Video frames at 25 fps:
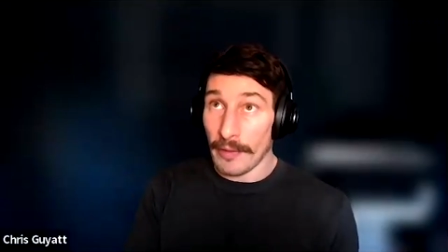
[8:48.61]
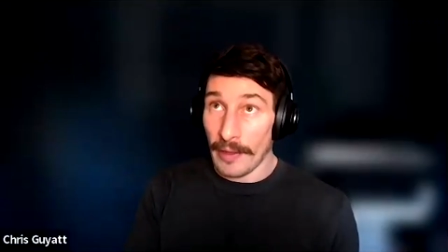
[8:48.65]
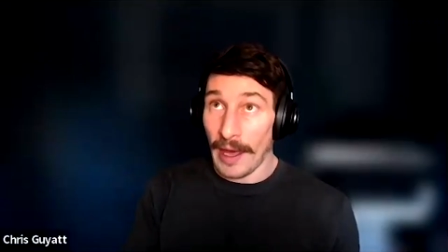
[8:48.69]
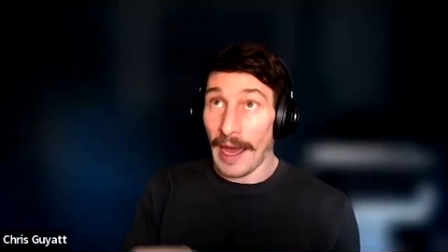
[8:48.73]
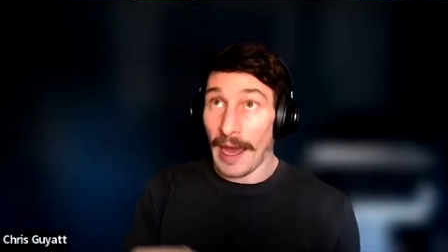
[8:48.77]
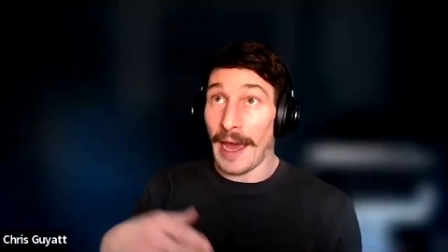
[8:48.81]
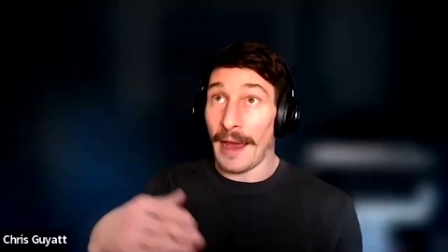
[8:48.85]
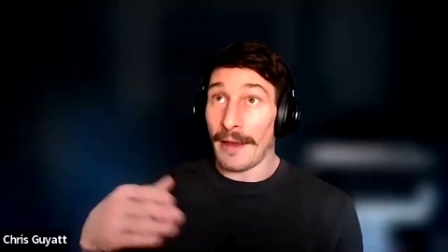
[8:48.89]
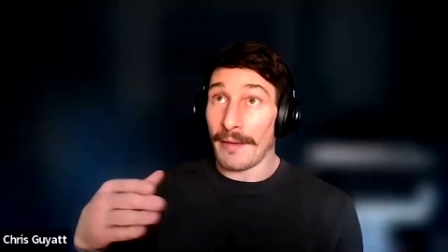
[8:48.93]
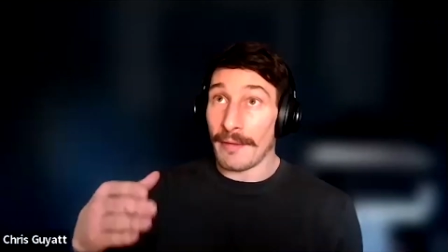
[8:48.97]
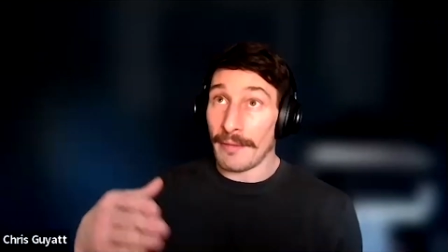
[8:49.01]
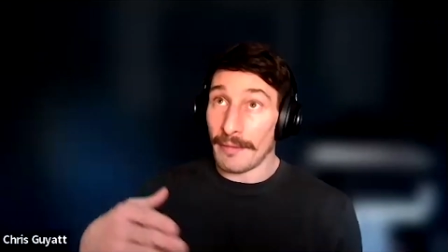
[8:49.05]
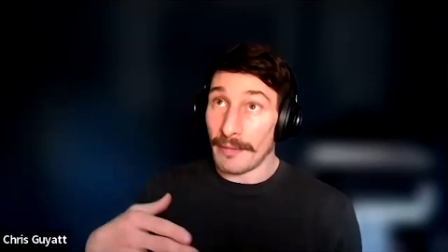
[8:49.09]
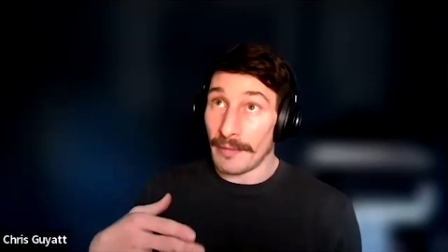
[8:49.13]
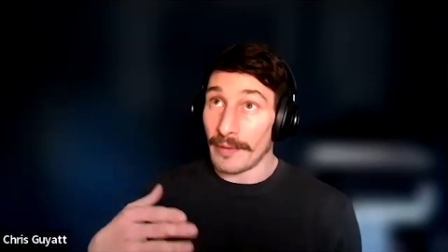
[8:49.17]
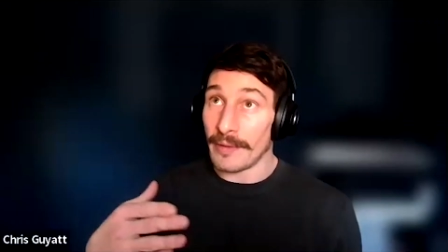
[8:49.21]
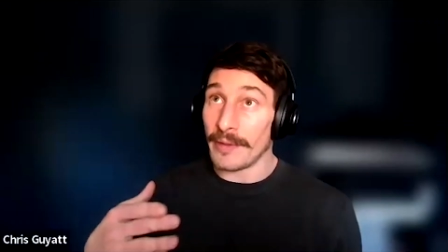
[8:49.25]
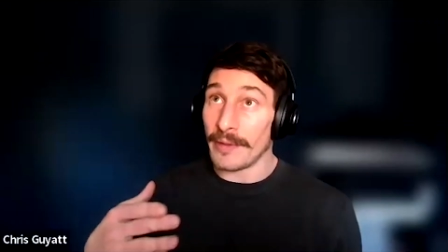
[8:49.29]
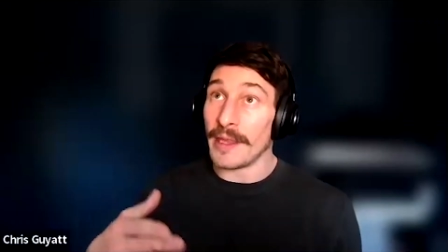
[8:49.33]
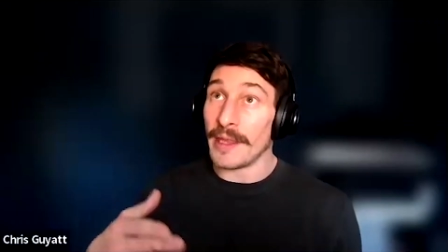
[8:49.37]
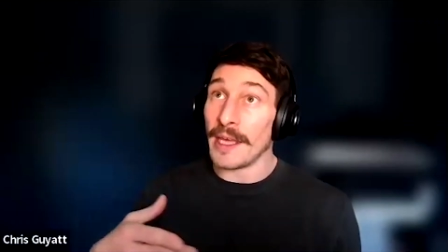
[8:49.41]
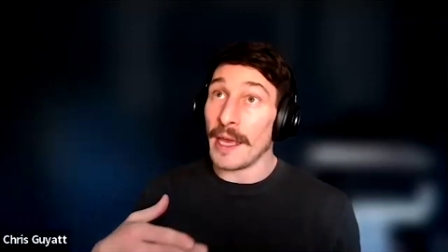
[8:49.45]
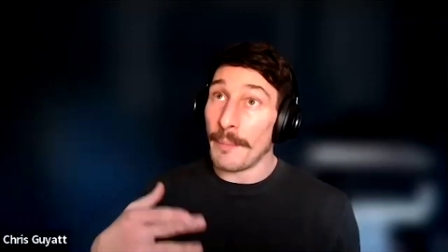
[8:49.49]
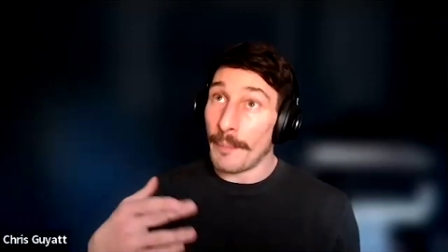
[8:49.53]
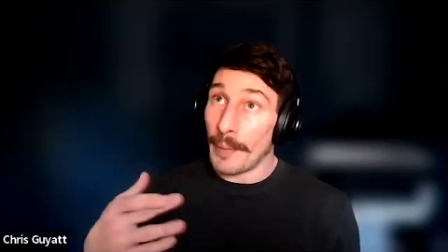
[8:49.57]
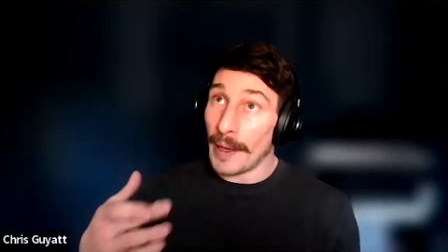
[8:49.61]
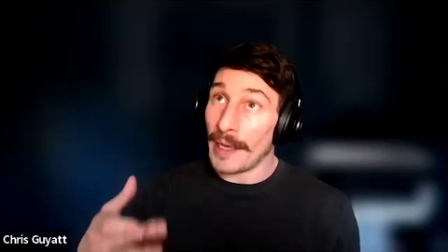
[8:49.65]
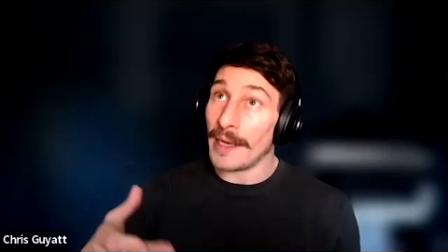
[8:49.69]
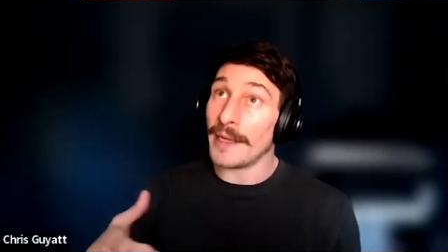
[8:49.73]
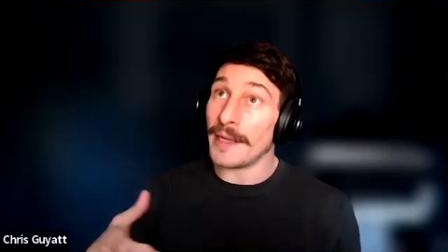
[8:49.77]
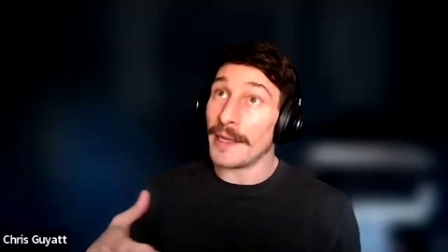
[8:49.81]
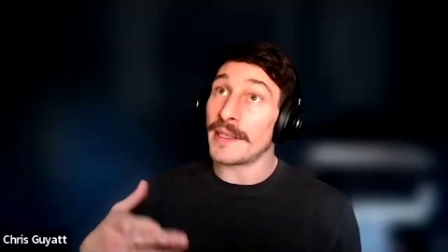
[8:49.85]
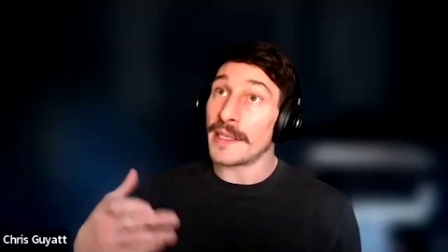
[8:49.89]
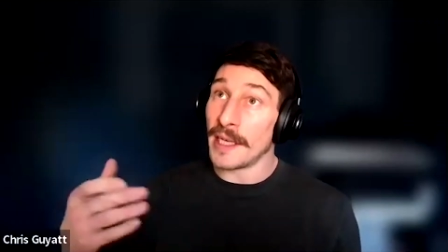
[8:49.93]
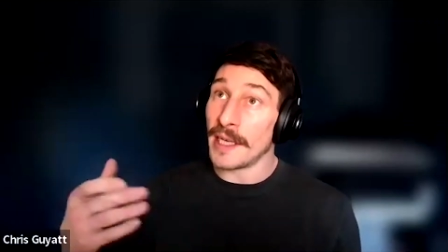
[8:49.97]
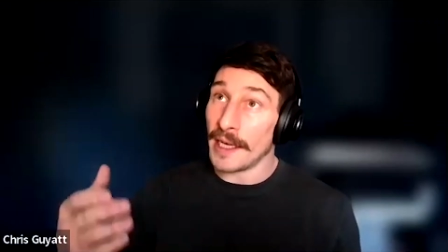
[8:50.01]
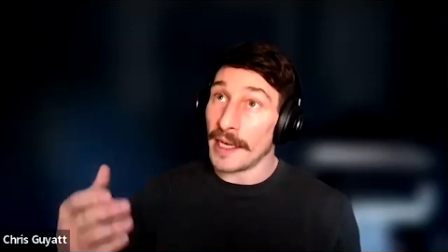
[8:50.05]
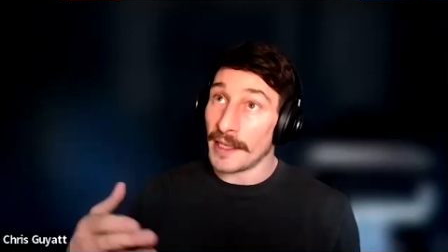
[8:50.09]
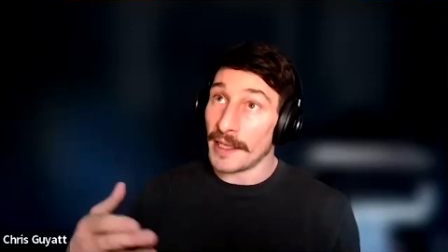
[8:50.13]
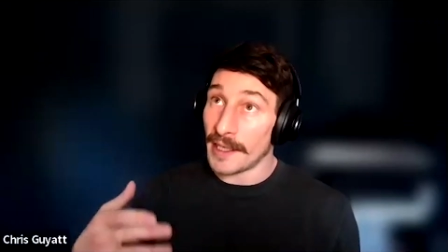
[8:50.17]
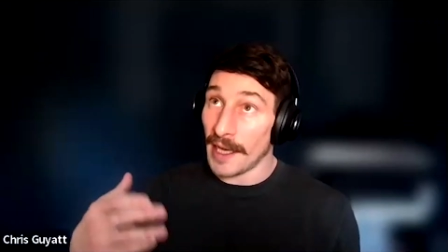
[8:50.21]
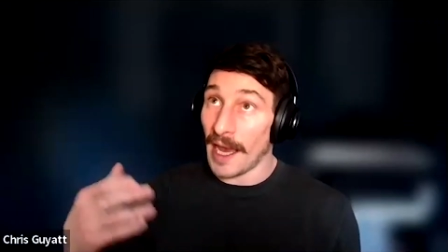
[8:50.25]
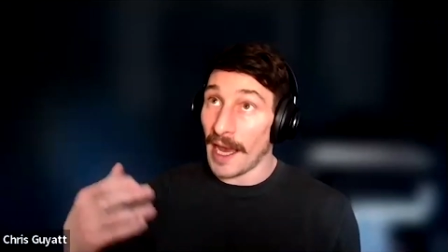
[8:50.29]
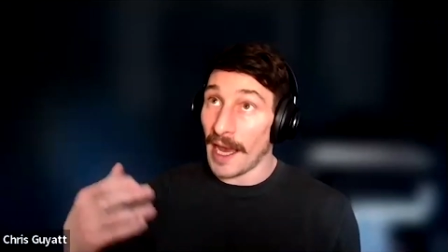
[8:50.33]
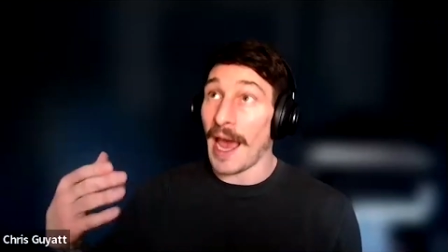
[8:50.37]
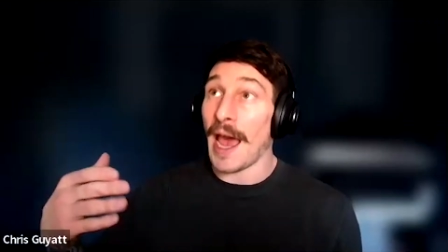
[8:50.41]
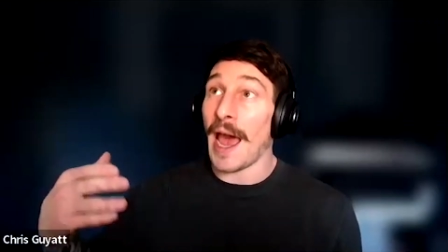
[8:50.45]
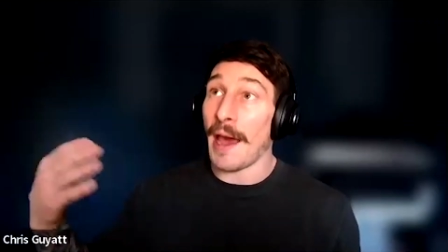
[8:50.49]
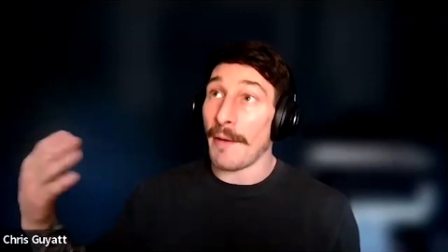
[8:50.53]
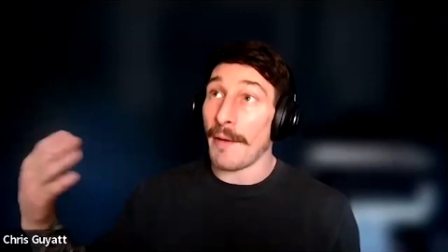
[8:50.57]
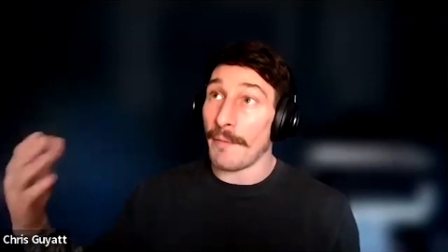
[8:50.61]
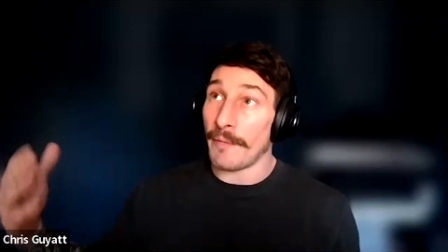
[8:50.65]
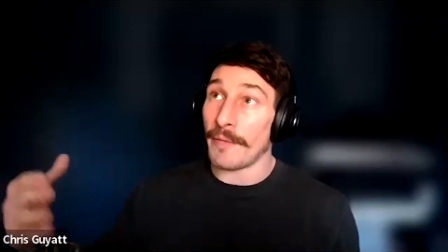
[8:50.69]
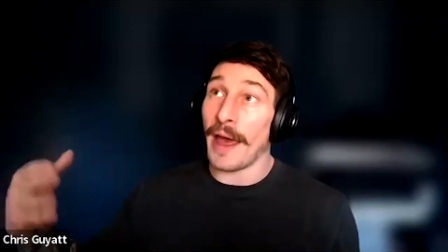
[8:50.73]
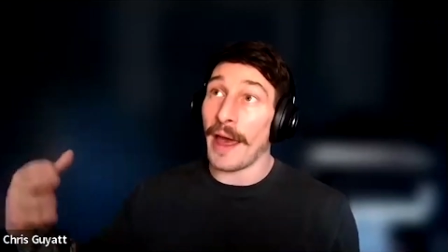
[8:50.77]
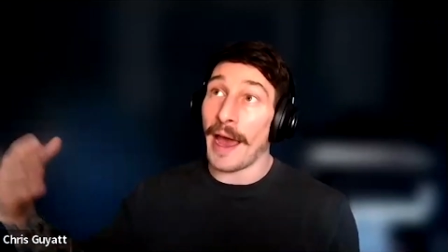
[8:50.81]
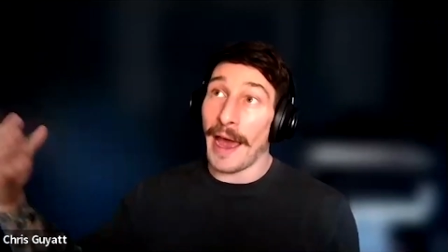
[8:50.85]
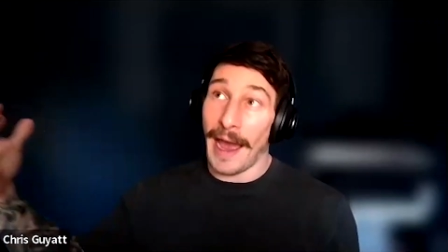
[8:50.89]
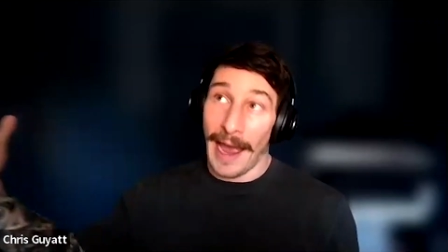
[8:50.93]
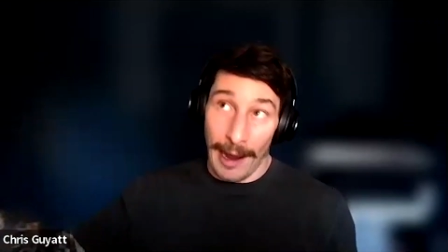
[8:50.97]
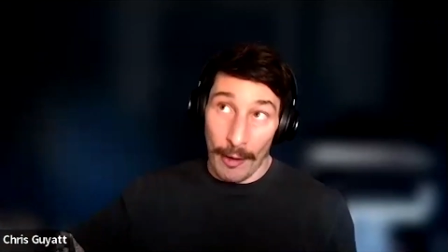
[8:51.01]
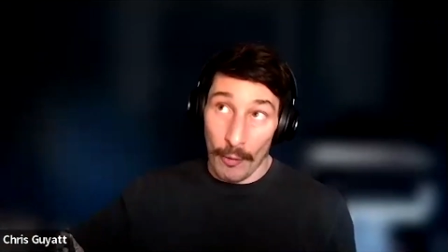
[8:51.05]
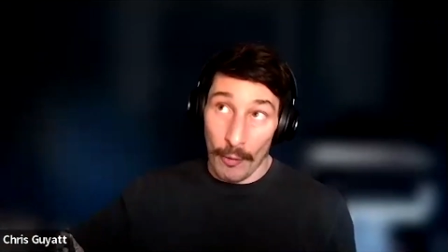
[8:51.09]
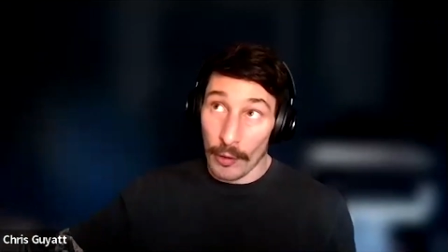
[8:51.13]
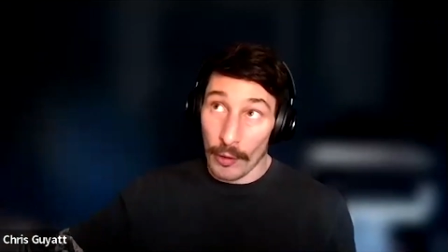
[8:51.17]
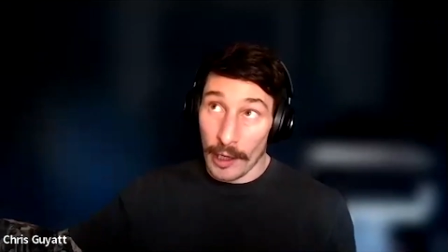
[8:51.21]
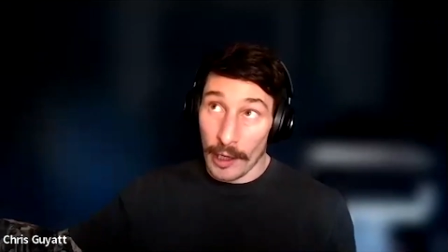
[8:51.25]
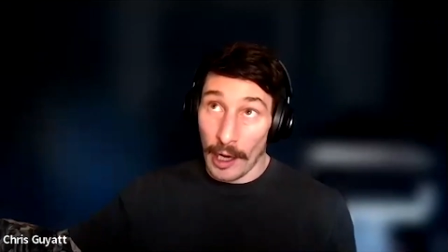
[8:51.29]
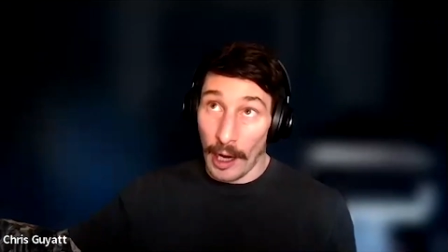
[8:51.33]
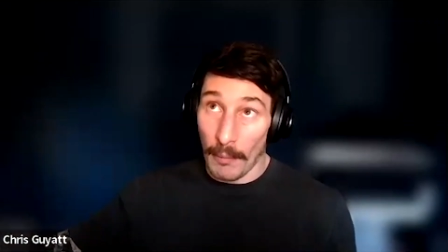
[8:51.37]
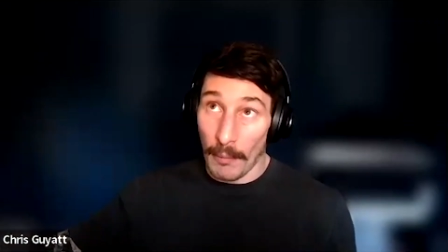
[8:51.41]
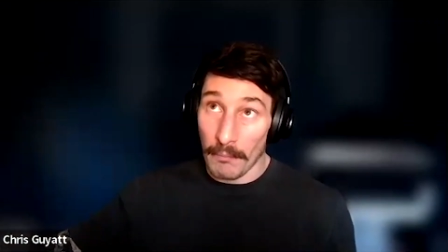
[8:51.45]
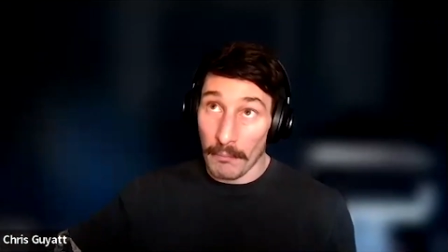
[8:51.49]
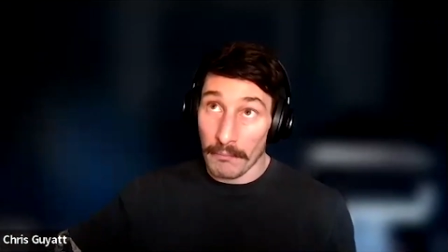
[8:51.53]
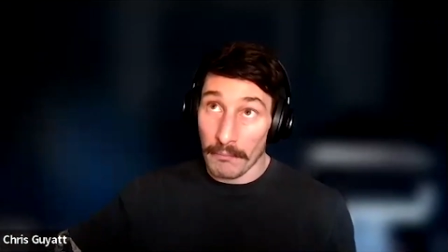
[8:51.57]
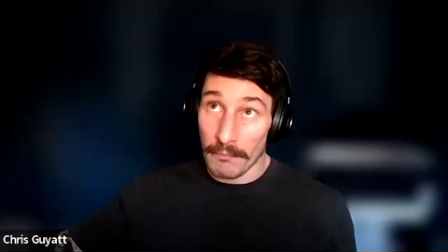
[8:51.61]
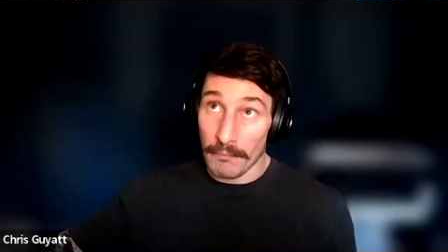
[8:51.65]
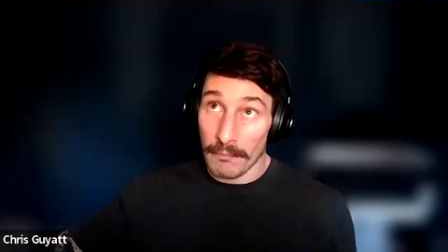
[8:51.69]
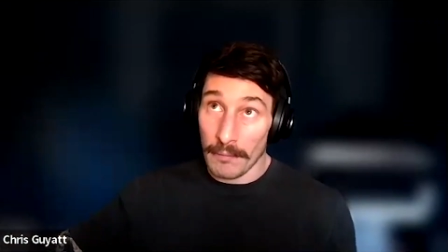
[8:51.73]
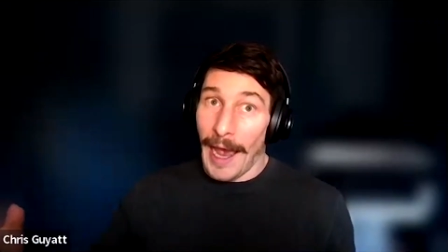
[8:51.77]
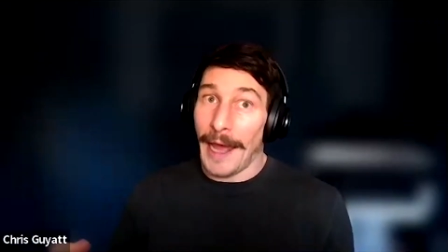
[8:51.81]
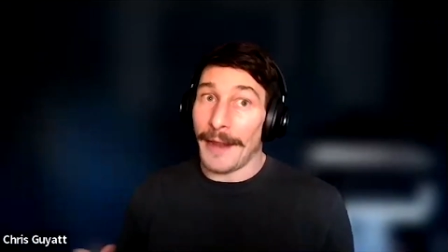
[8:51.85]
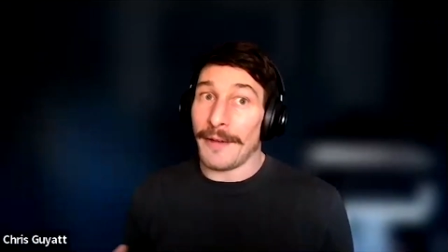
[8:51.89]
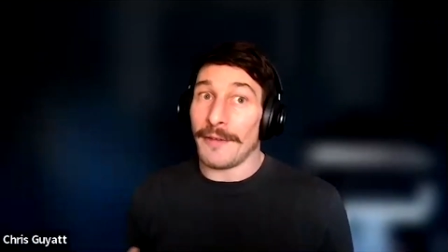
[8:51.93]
That the ability to have that outcome.